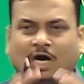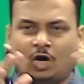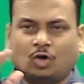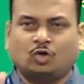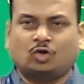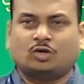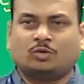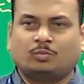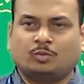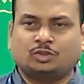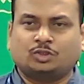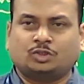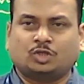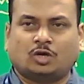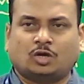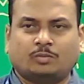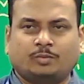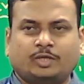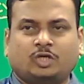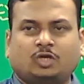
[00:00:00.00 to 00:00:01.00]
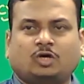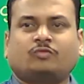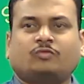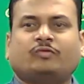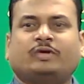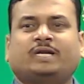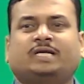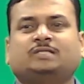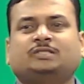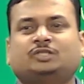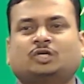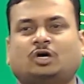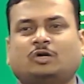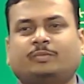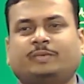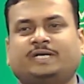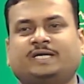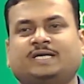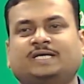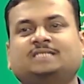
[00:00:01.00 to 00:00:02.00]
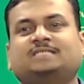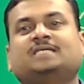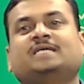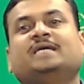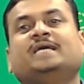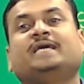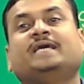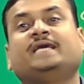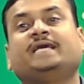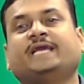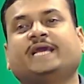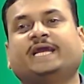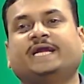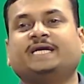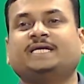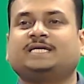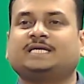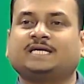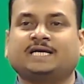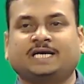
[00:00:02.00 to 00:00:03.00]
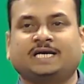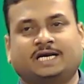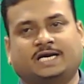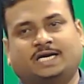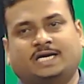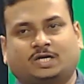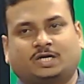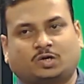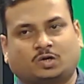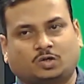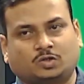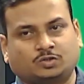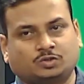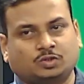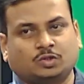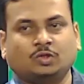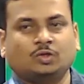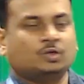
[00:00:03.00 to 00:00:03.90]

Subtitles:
outermost orbit or valence orbit is 8 electrons.